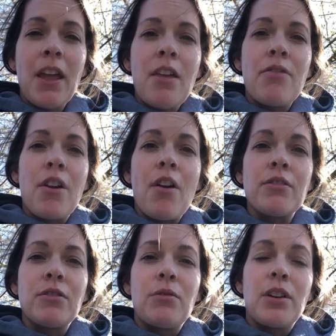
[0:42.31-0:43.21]
They
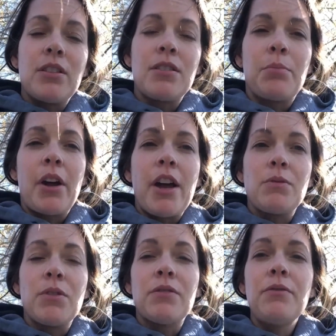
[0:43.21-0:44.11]
also can supply
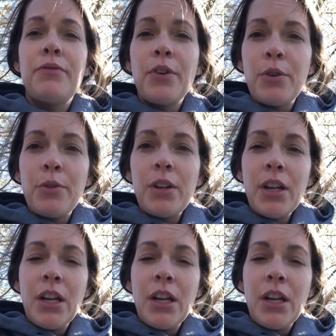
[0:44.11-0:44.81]
us with some food.